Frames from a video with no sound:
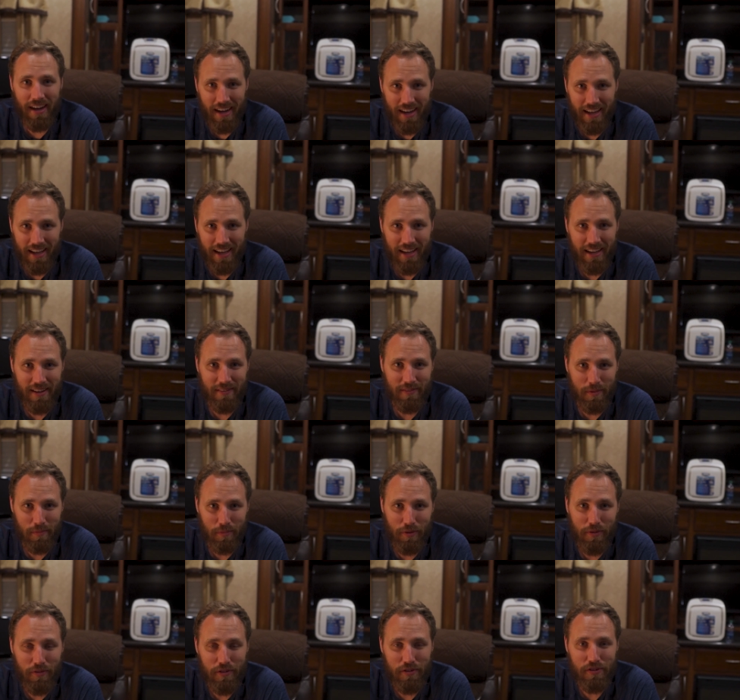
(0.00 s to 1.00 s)
I have the
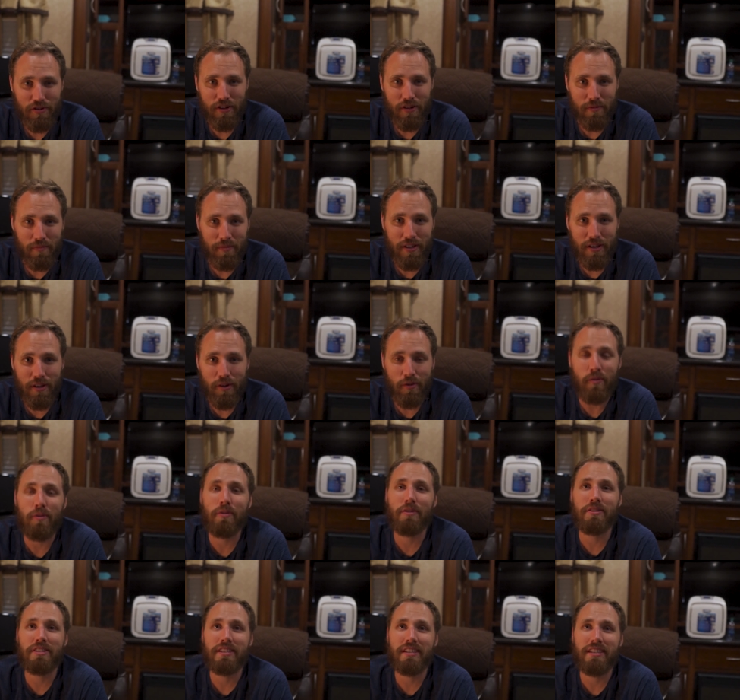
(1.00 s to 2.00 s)
privilege of being
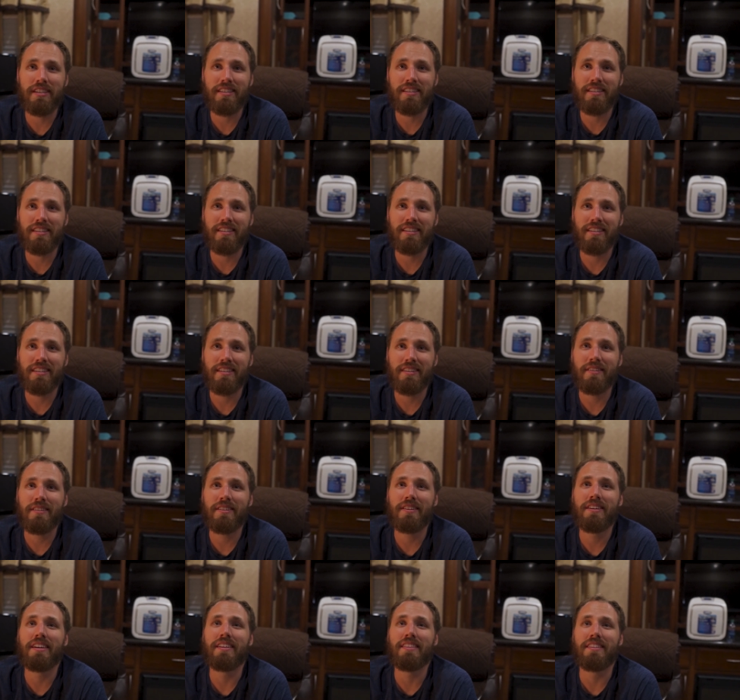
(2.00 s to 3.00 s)
quarantined
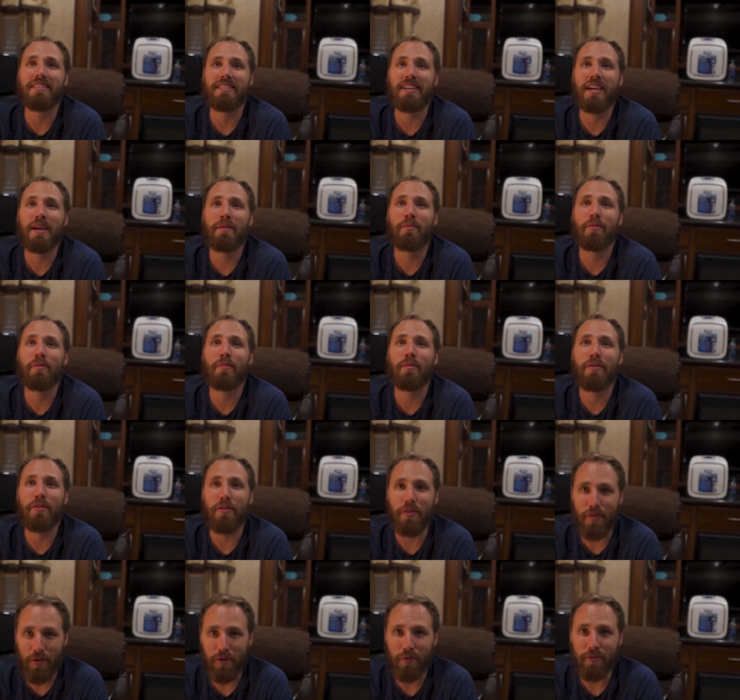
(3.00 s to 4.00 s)
in this camper
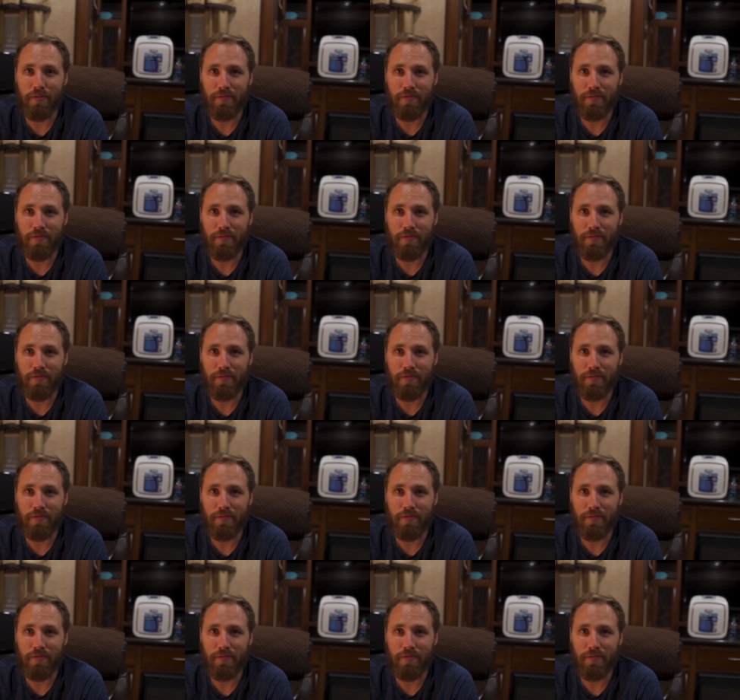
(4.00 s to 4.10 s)
with you.